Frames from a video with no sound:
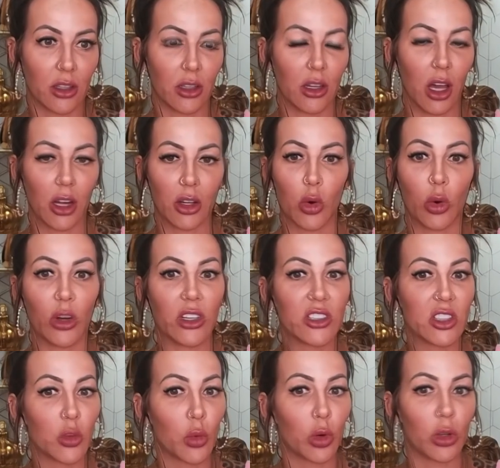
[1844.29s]
not according
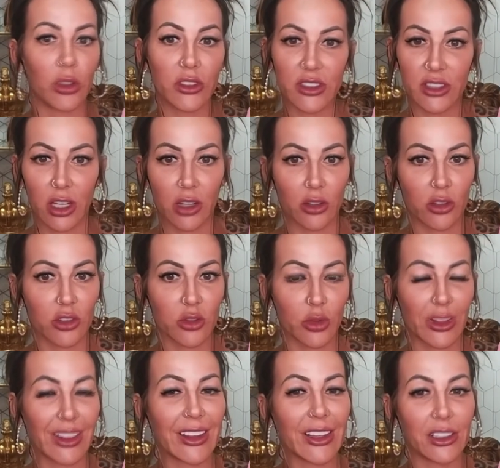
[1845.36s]
to the world standards or
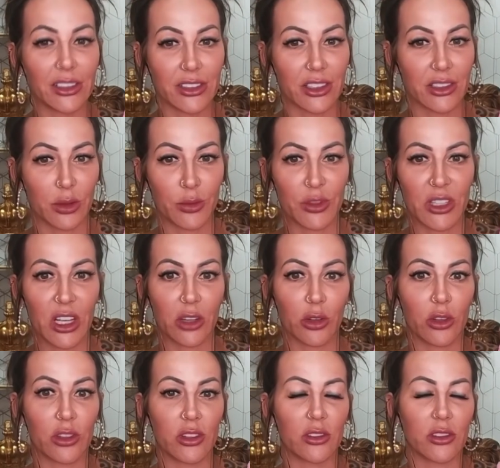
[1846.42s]
the legal system
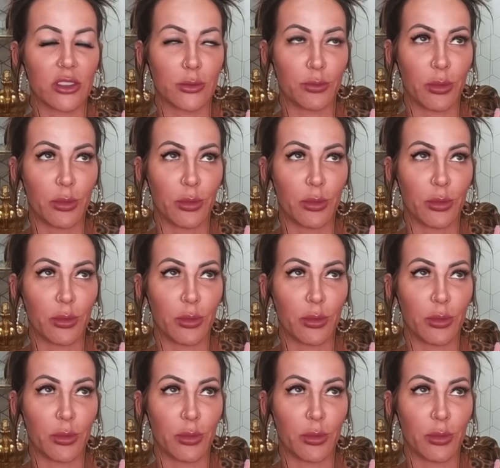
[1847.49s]
standards,